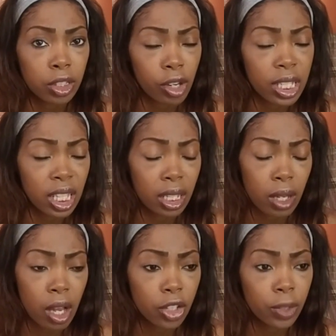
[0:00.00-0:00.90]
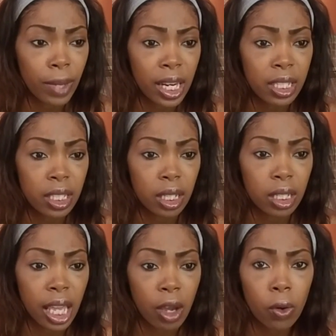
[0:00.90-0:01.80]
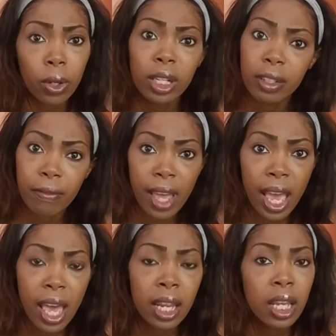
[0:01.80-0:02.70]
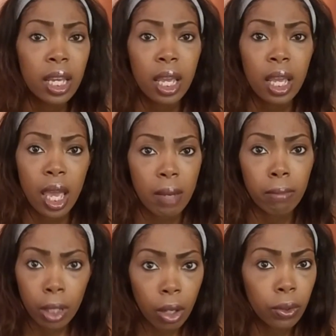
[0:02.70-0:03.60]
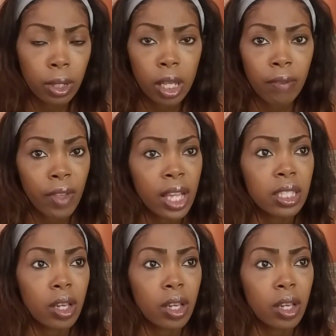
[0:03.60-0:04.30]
Stress can cause your body to like hold on to fat and bloat and all of that.